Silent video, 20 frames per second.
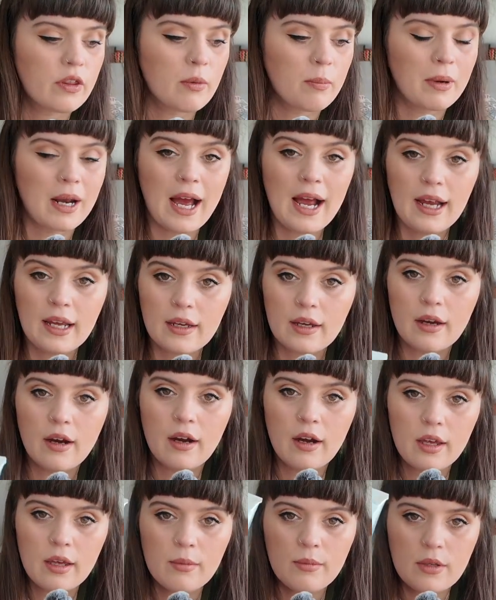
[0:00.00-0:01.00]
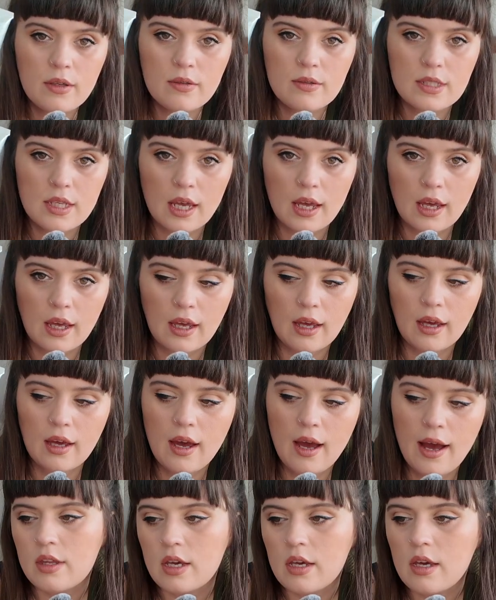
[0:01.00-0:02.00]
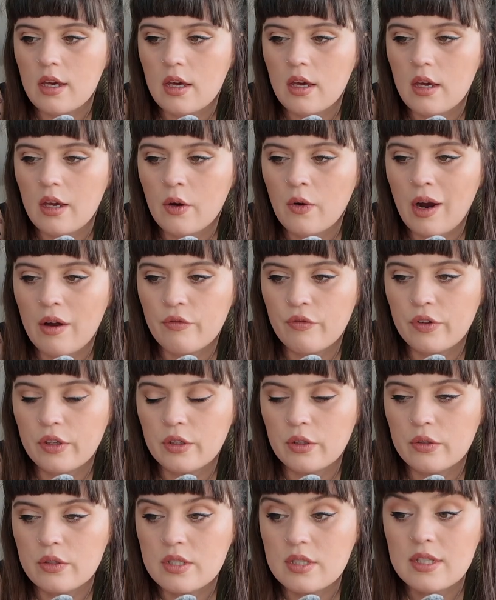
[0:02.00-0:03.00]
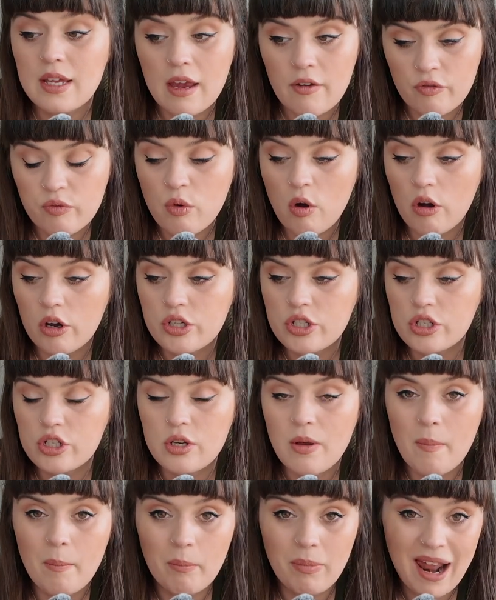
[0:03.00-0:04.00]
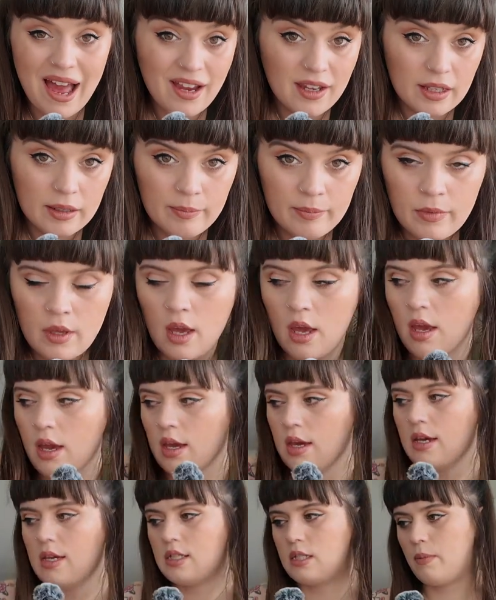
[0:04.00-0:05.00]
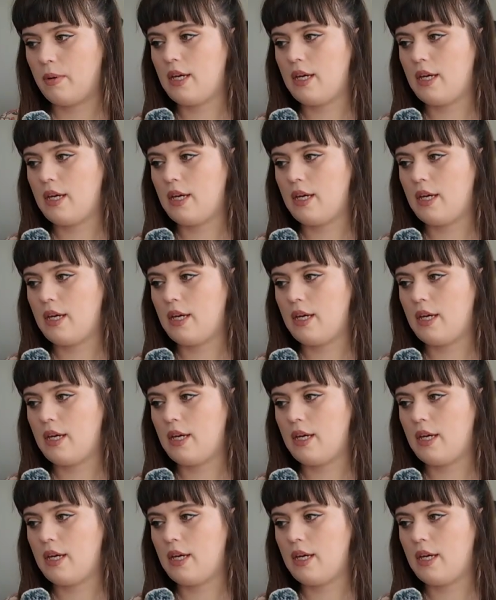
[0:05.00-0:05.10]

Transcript: the black, I am using the Cranfield Safe Wash Black. Easy